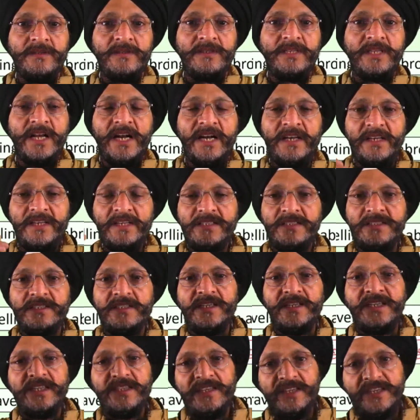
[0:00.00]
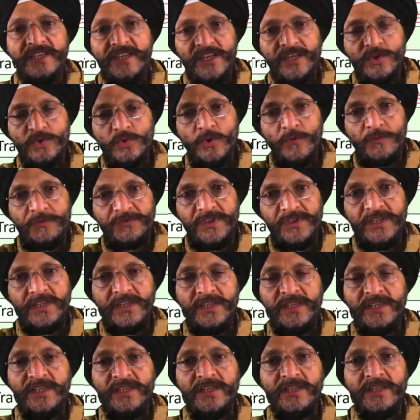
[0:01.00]
that is in the case of the
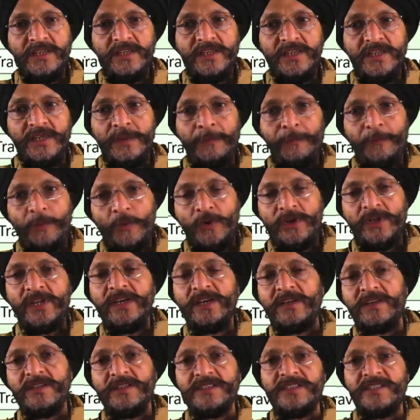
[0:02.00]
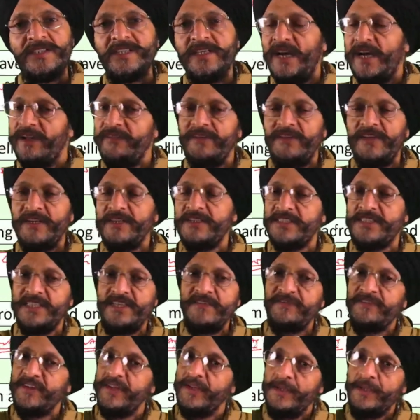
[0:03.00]
importing currency, I will
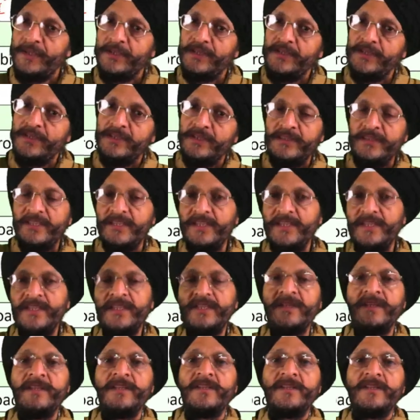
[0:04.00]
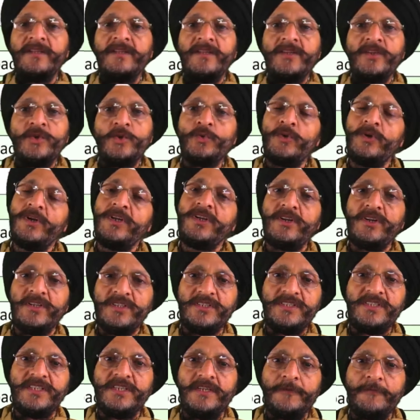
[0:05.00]
receive the your
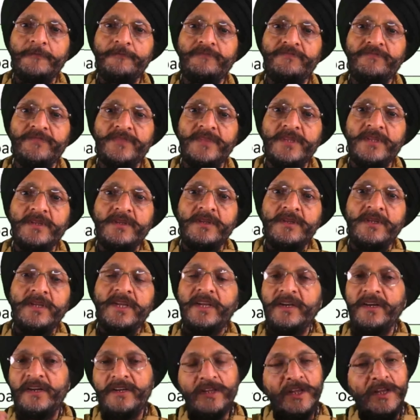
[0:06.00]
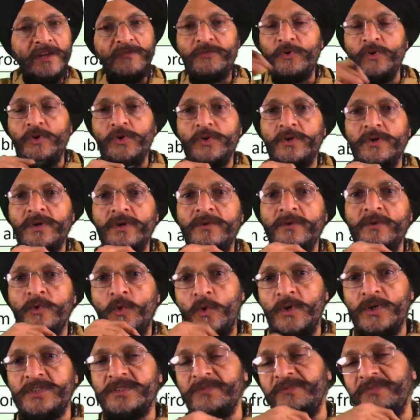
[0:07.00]
currency in return for
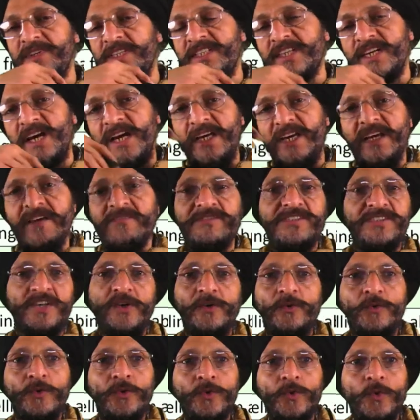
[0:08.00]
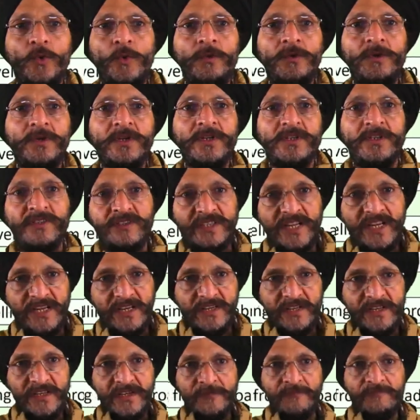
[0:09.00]
goods which I have sent to you,
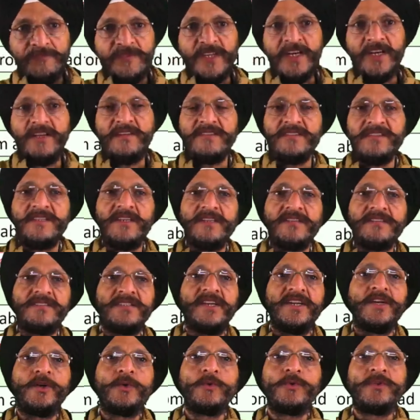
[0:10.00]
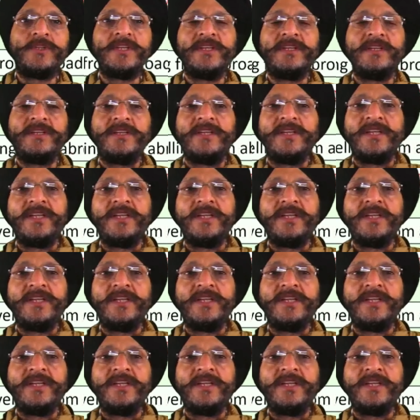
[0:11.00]
then it results into the